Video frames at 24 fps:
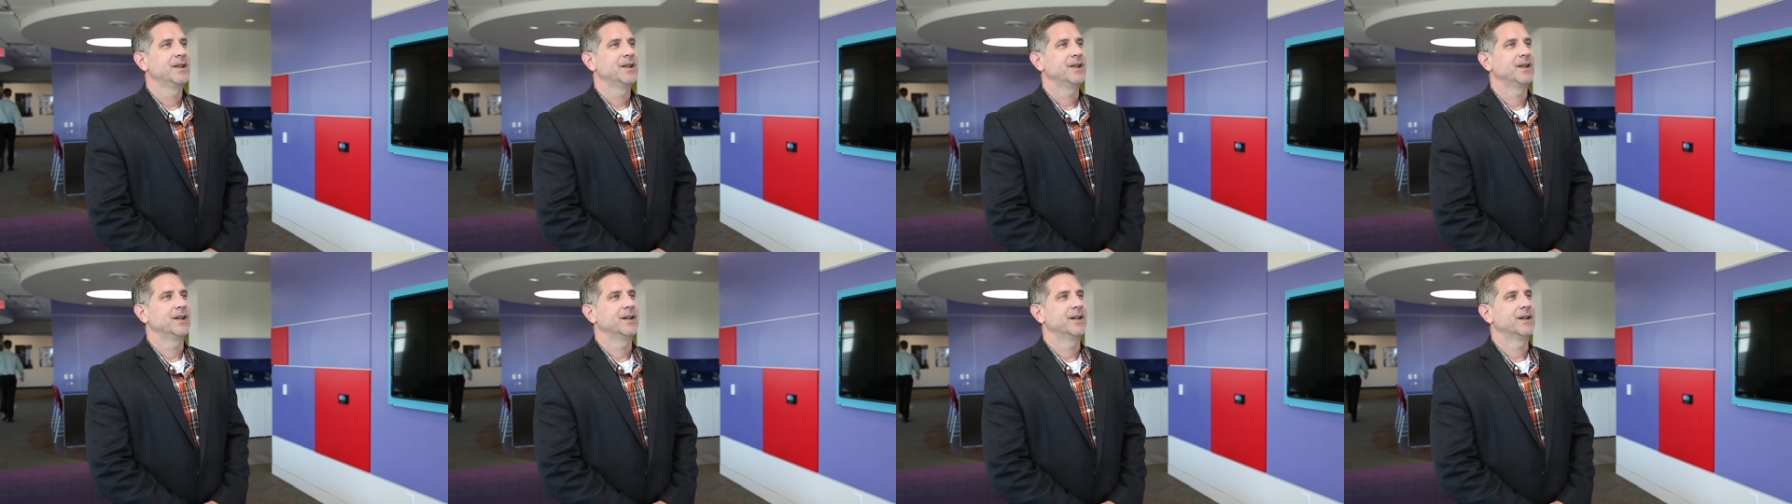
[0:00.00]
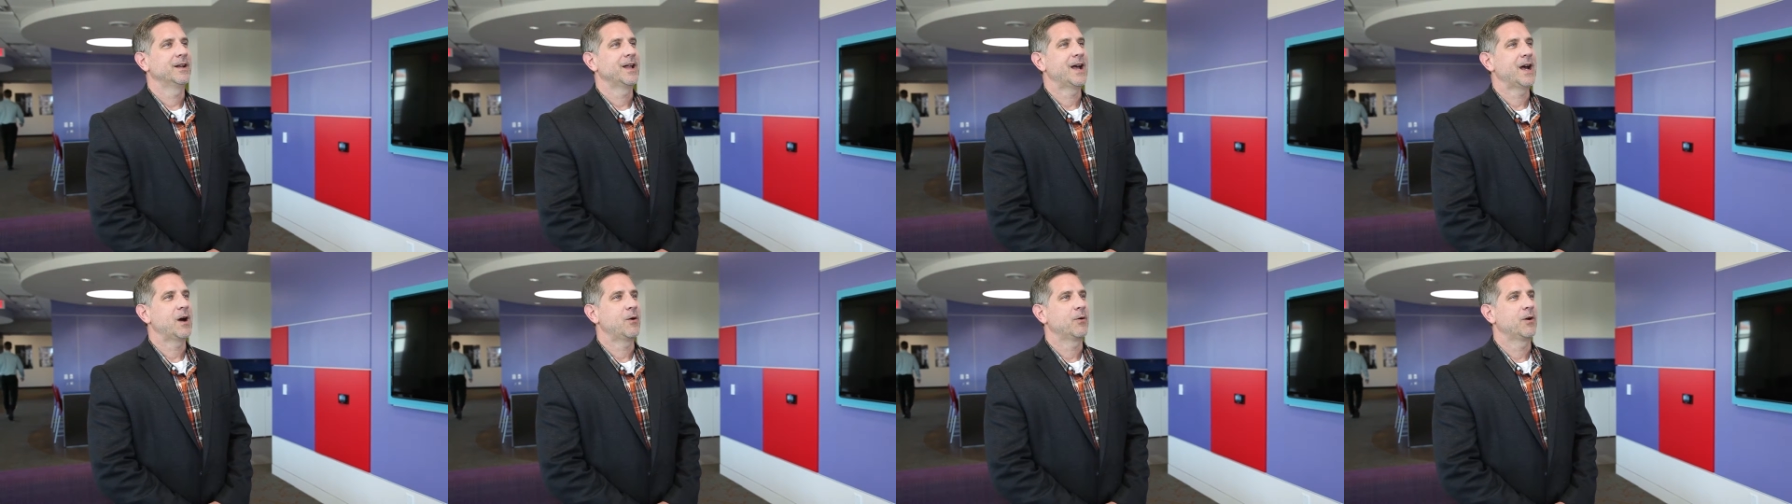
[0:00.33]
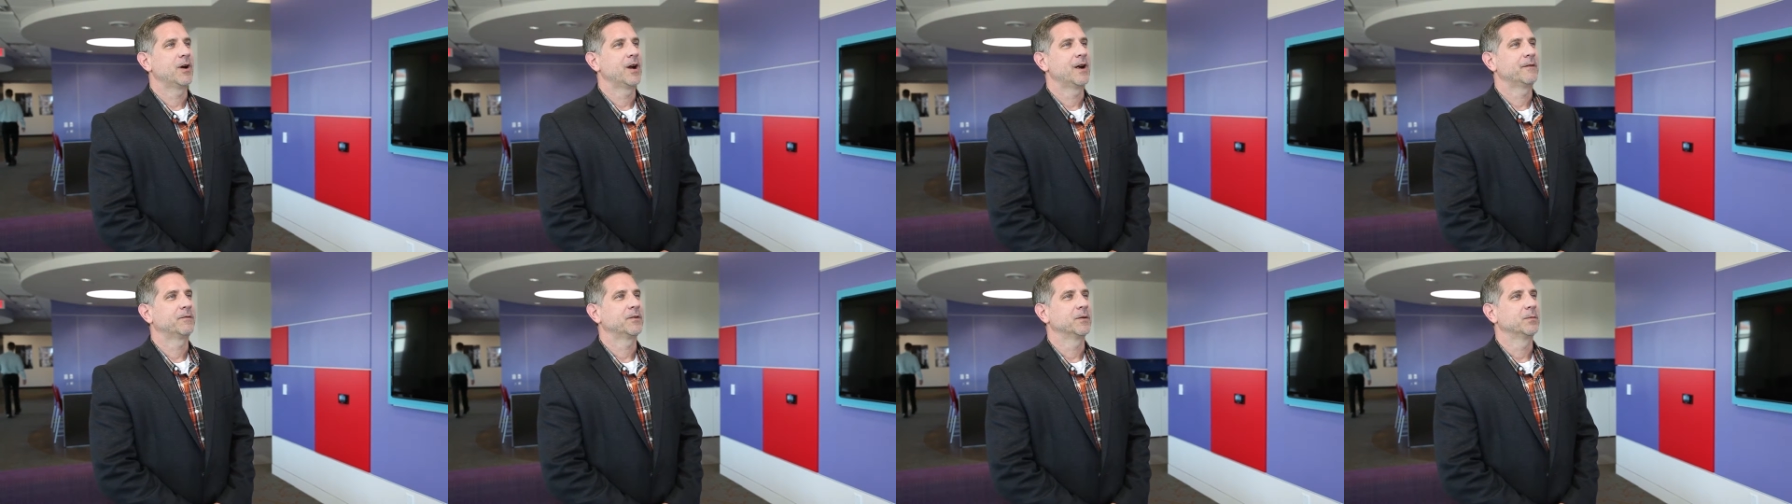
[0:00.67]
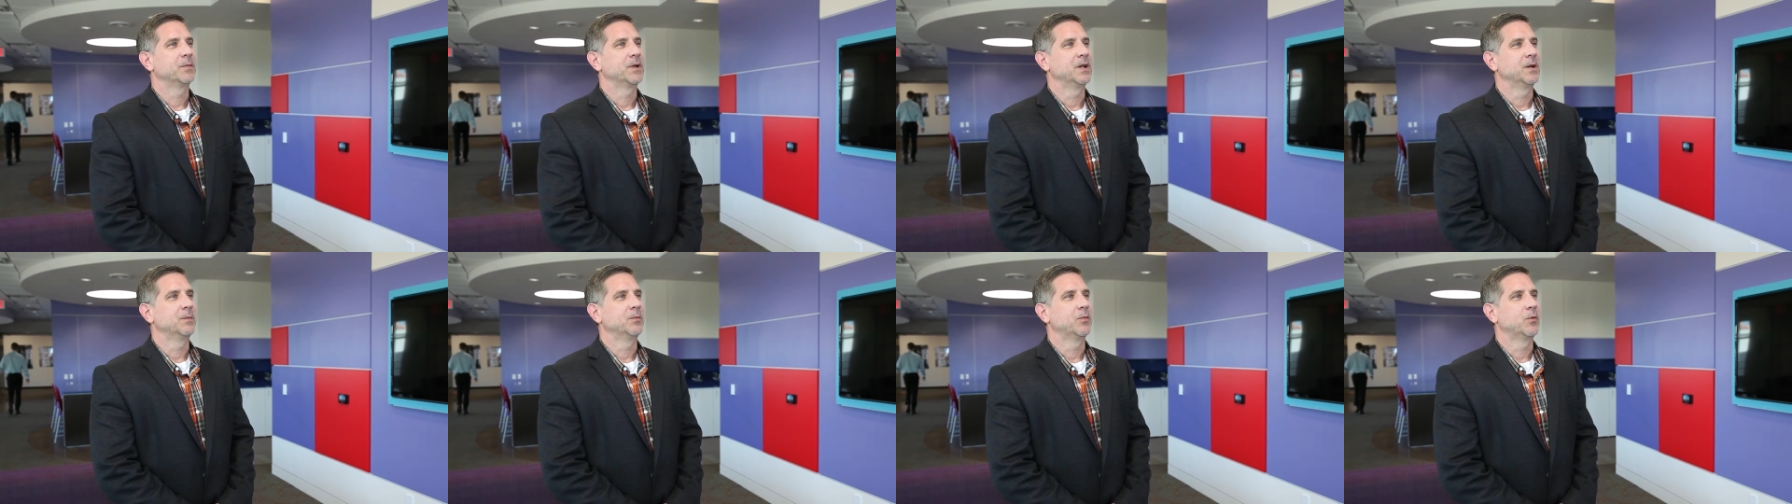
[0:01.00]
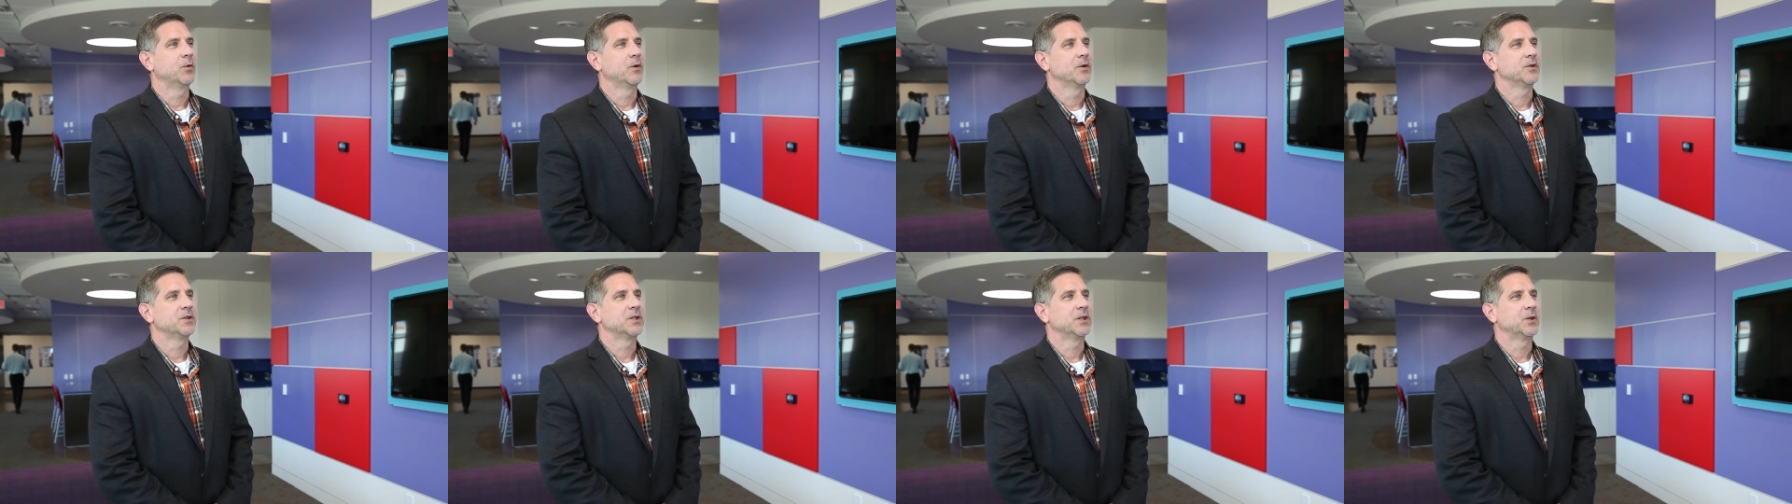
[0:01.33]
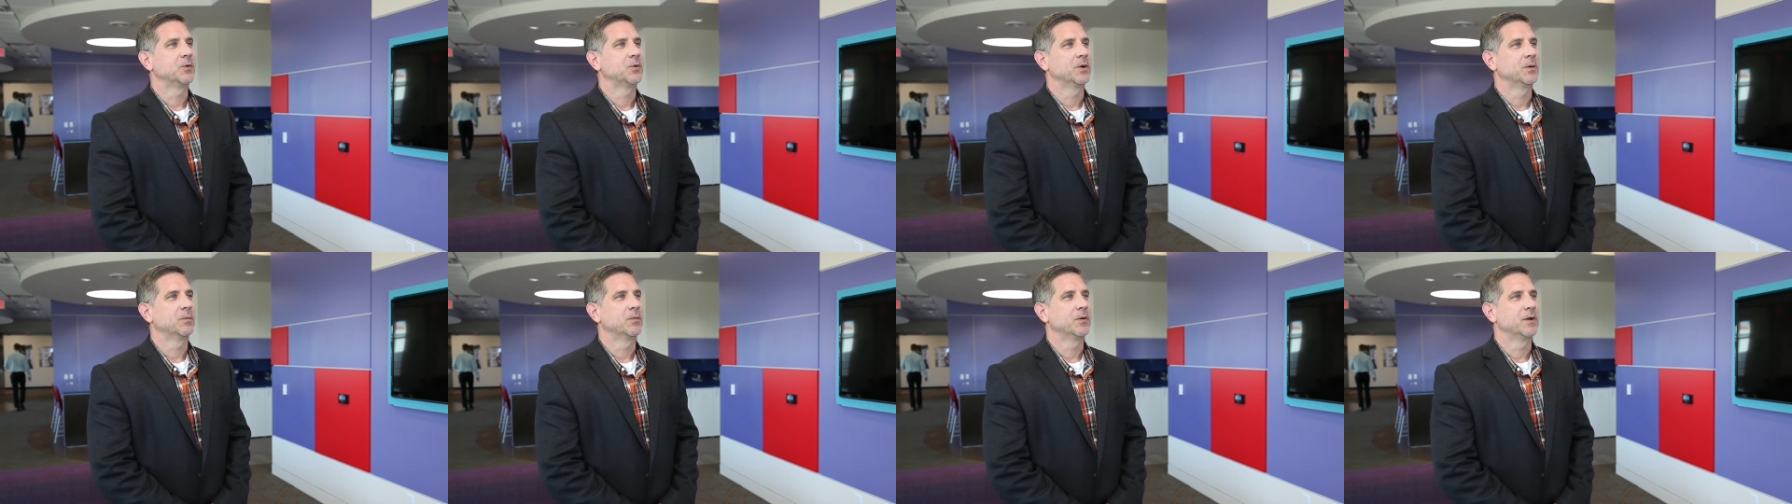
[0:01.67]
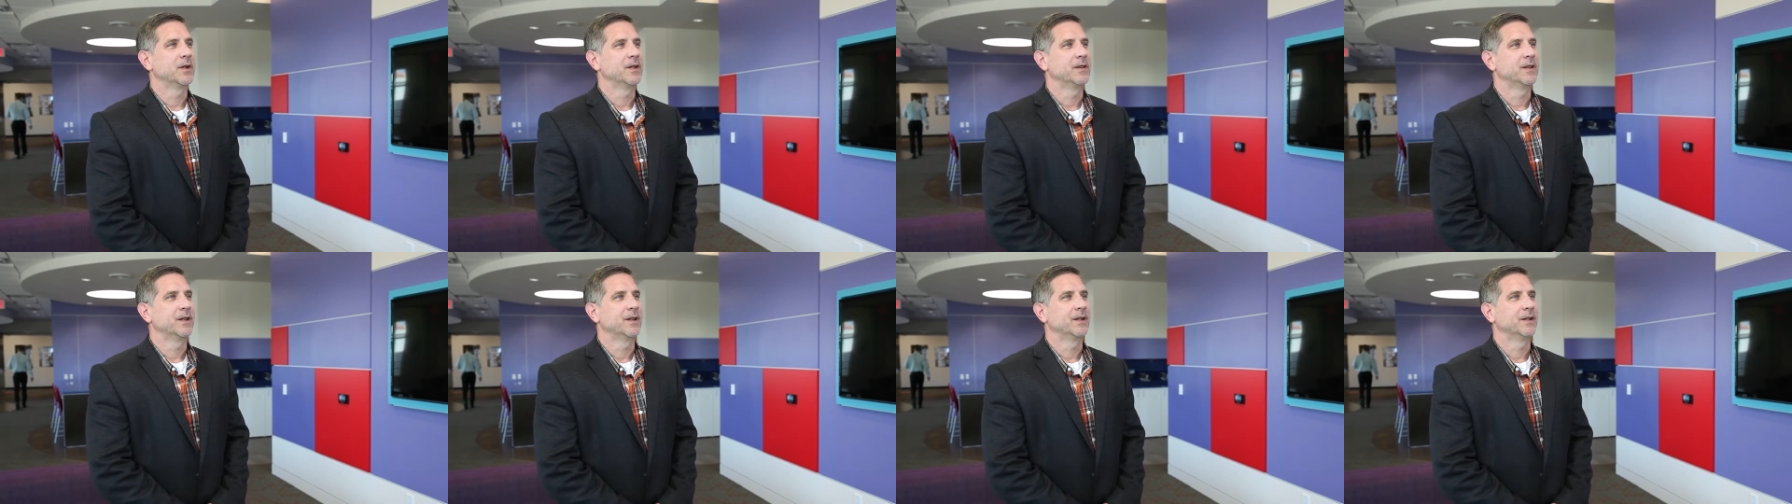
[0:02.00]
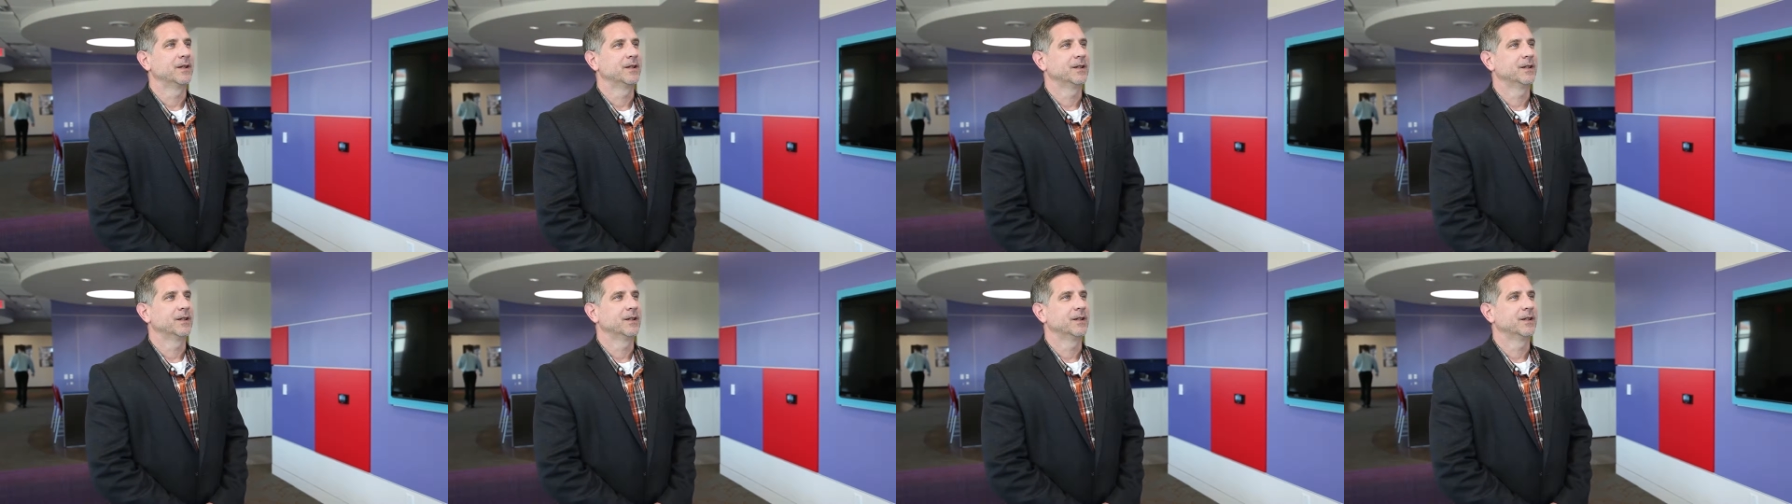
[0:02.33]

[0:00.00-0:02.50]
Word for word: and an hour after being born, she quit breathing,